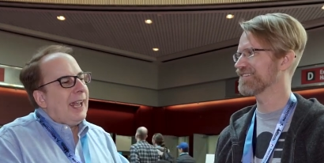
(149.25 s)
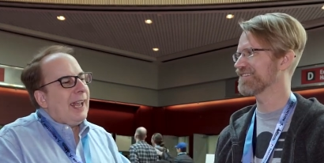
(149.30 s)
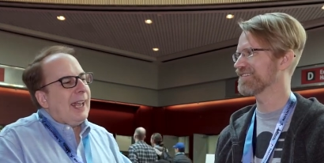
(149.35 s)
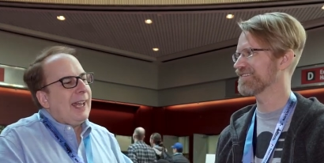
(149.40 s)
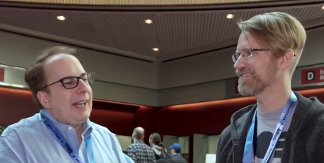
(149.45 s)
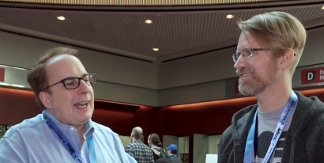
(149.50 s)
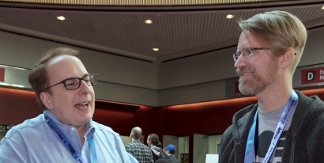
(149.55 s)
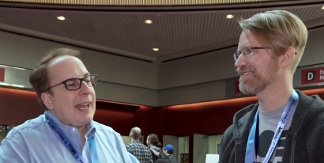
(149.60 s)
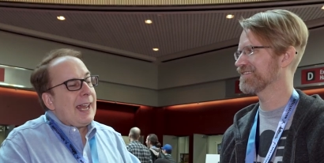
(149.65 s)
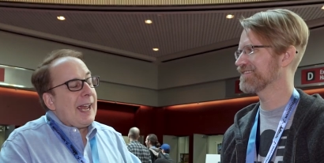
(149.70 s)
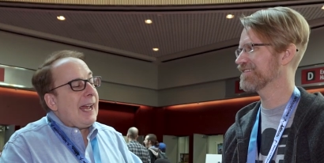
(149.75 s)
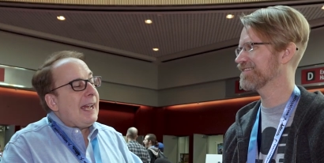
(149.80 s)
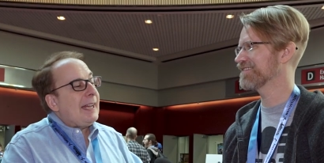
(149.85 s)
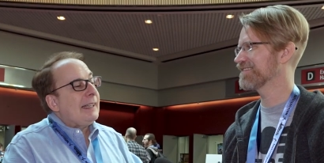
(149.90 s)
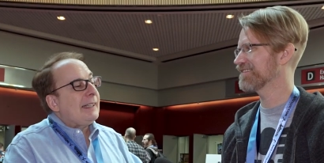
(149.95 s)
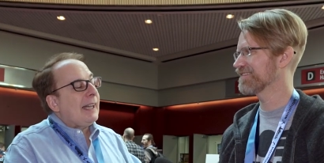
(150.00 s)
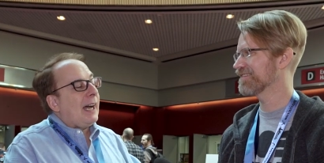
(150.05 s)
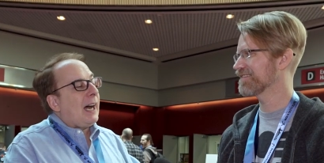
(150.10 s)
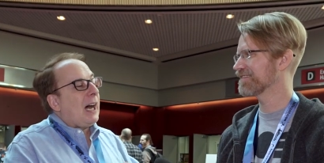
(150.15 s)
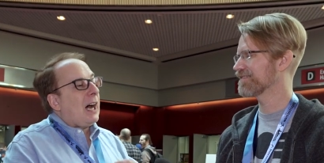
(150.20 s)
Speaker 1: And I
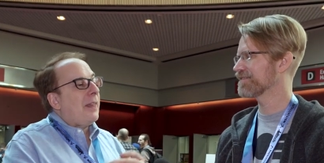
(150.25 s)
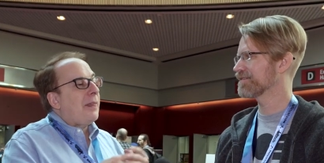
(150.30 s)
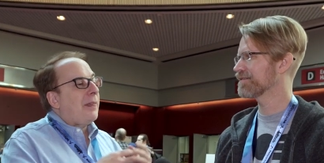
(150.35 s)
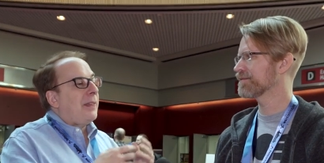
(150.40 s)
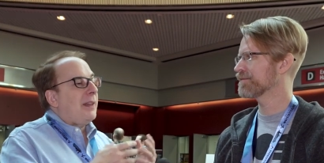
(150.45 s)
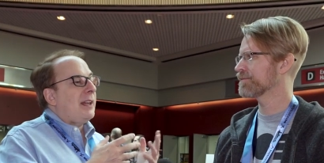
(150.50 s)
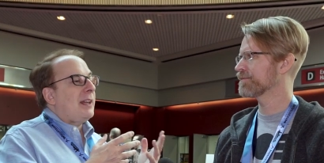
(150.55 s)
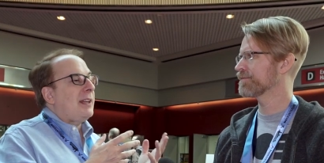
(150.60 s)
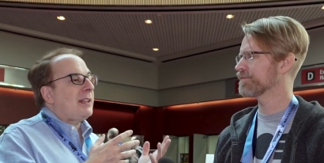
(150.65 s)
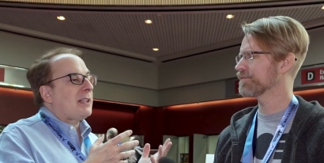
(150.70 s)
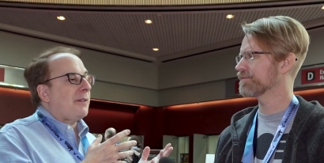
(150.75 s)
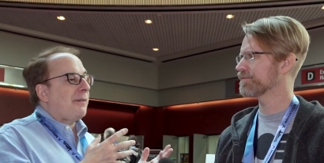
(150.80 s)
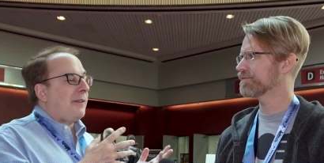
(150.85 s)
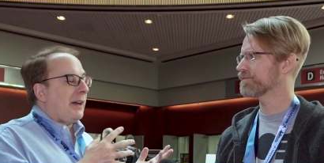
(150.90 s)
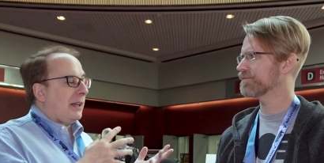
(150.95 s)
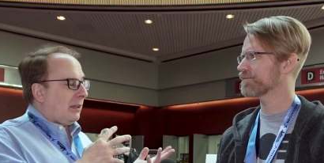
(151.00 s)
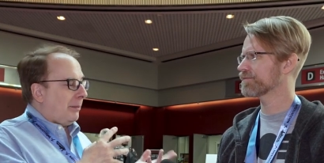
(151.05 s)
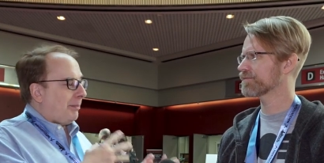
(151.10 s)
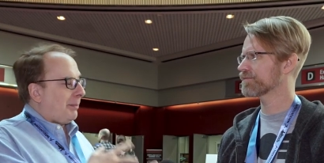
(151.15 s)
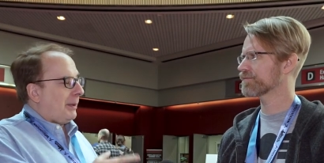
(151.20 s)
had on the
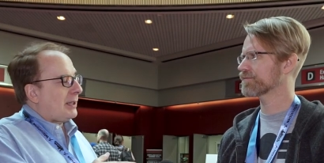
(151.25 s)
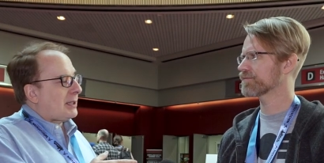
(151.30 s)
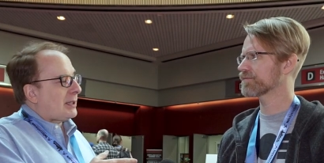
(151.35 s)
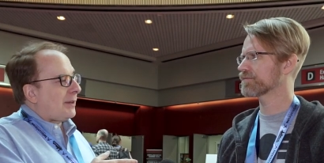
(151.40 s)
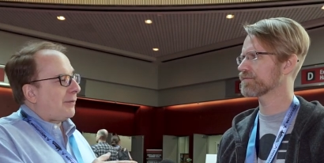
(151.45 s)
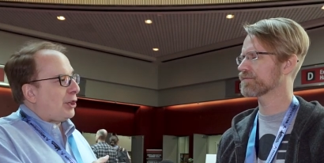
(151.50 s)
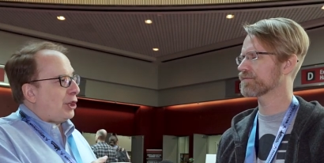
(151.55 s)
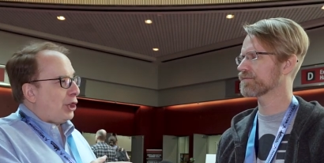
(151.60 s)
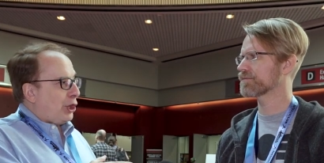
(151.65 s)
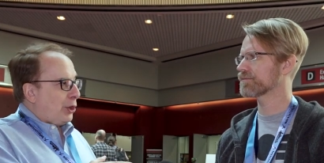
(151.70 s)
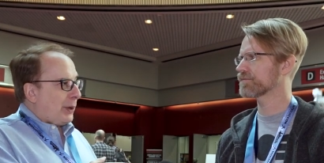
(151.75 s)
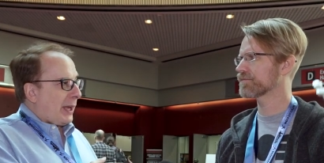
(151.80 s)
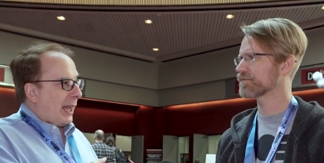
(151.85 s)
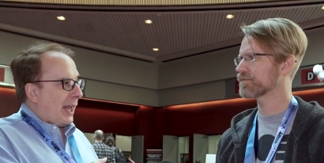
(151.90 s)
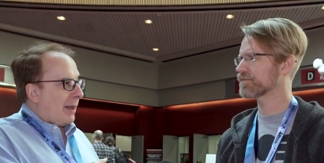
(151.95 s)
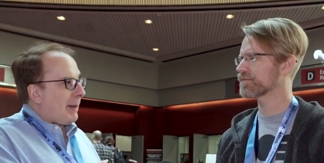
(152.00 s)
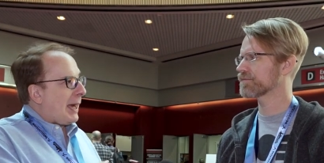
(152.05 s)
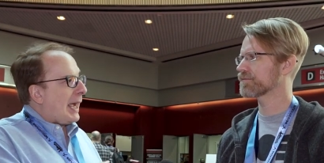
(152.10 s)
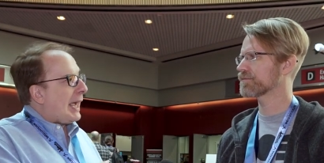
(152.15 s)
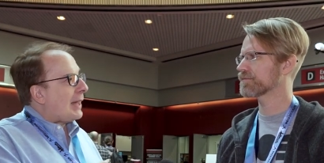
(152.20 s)
development of the new
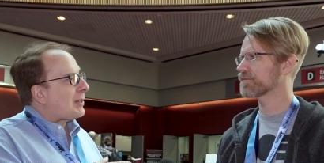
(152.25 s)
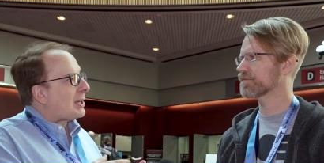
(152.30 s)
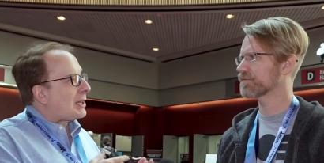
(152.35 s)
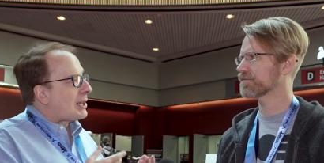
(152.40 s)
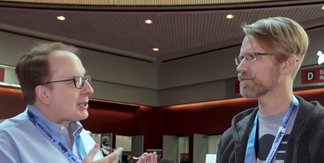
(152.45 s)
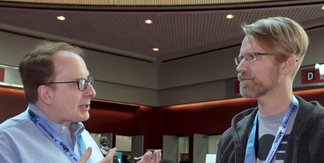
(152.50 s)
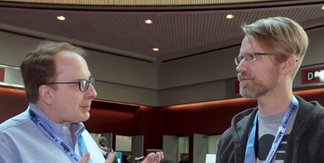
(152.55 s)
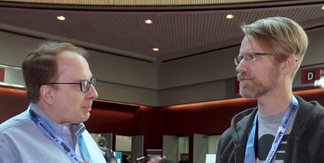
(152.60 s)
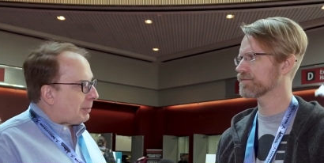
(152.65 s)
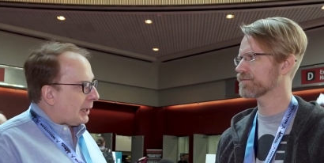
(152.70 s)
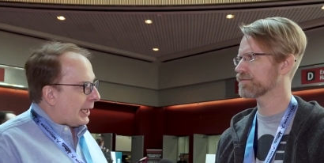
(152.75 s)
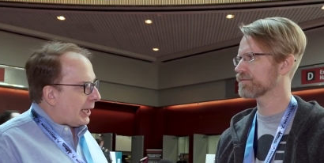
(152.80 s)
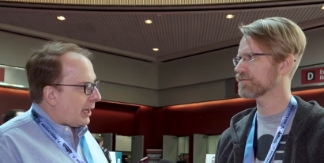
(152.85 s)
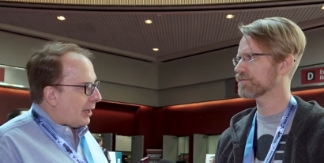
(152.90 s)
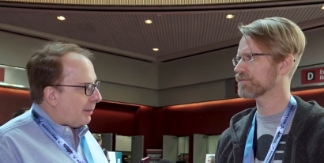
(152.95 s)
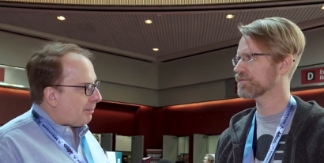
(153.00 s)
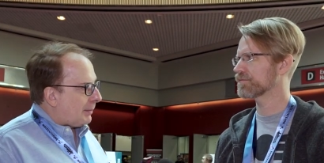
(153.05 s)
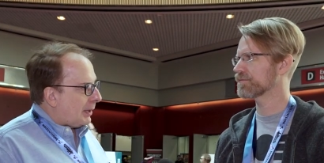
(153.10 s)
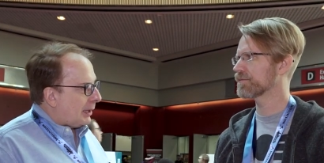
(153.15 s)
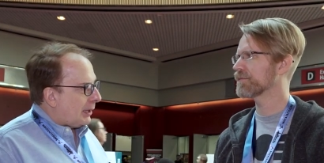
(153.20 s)
game, I had the display
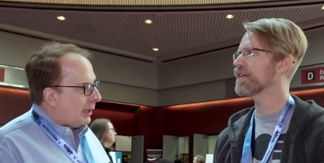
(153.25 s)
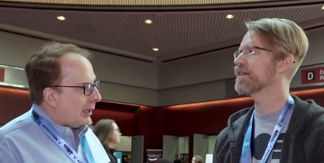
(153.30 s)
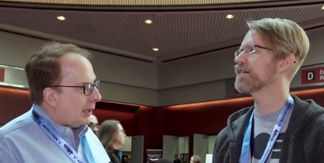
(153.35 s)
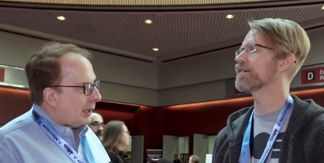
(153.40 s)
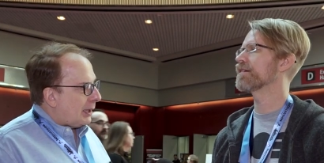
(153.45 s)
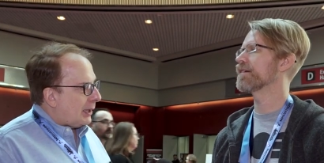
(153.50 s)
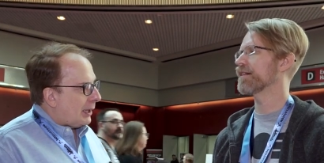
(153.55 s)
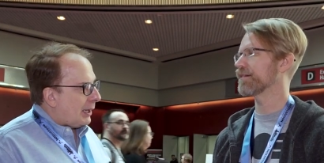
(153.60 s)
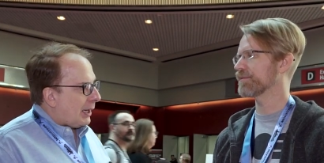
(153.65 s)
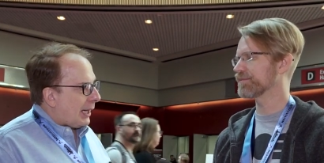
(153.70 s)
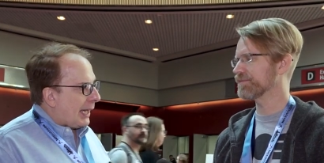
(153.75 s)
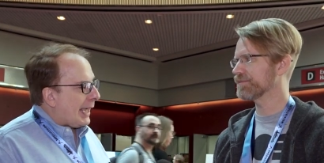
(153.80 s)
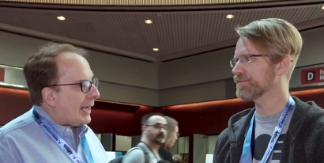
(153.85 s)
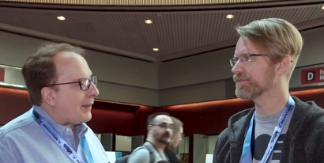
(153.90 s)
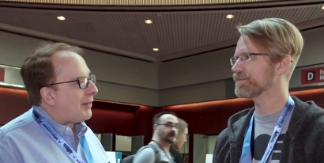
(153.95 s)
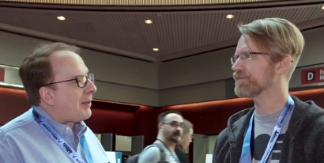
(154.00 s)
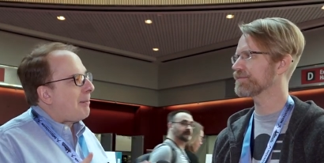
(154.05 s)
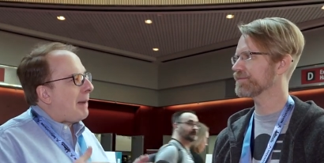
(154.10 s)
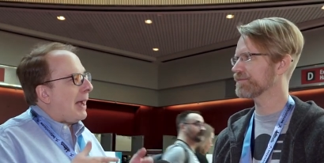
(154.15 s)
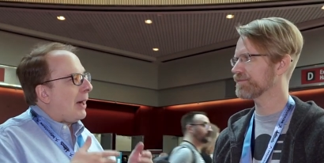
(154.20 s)
up, yeah. I
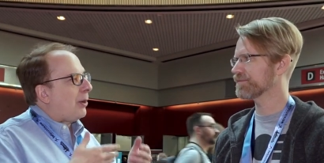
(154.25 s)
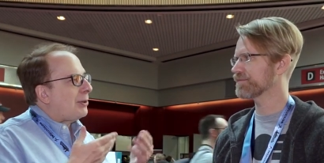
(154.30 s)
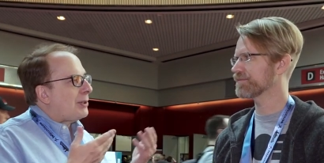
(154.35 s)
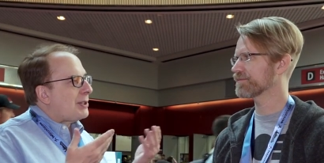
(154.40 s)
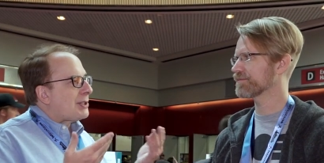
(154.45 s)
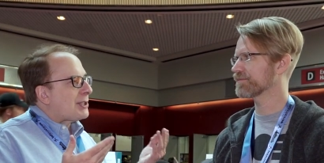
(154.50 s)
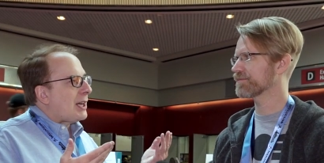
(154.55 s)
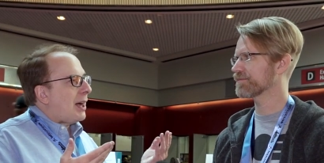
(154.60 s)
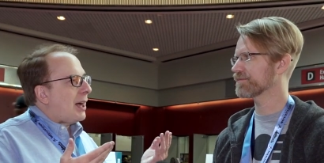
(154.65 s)
had the mountains